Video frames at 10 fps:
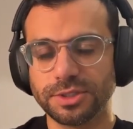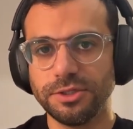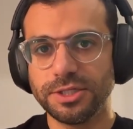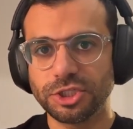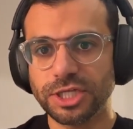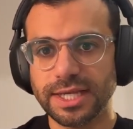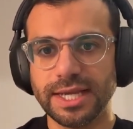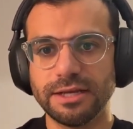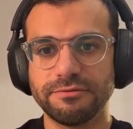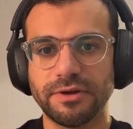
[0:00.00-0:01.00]
So you can check
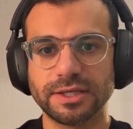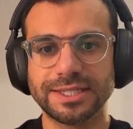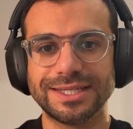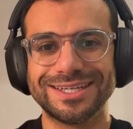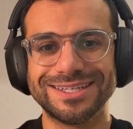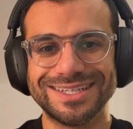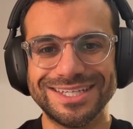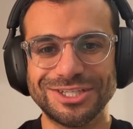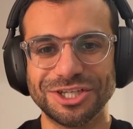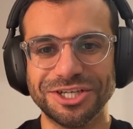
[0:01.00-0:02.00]
it in a fasting
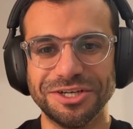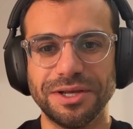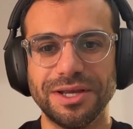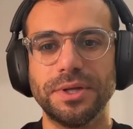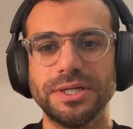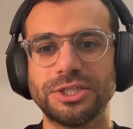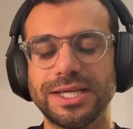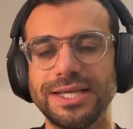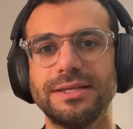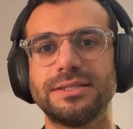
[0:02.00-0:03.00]
condition, but
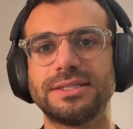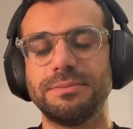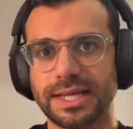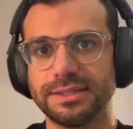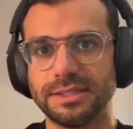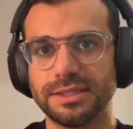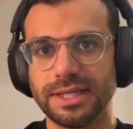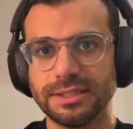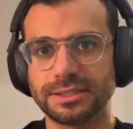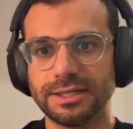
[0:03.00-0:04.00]
checking a standard
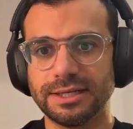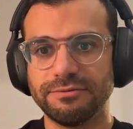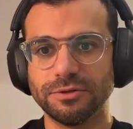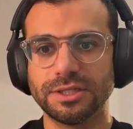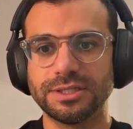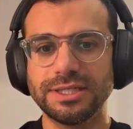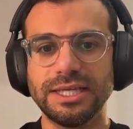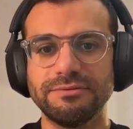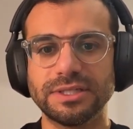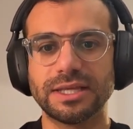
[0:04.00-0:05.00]
insulin level
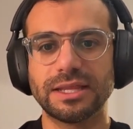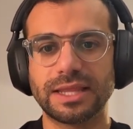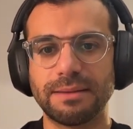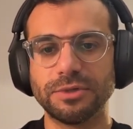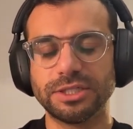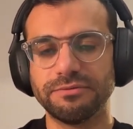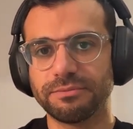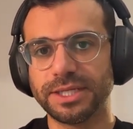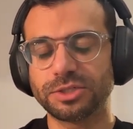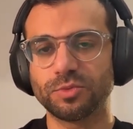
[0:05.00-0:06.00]
doesn't give us that much
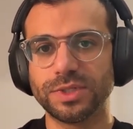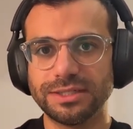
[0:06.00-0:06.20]
information.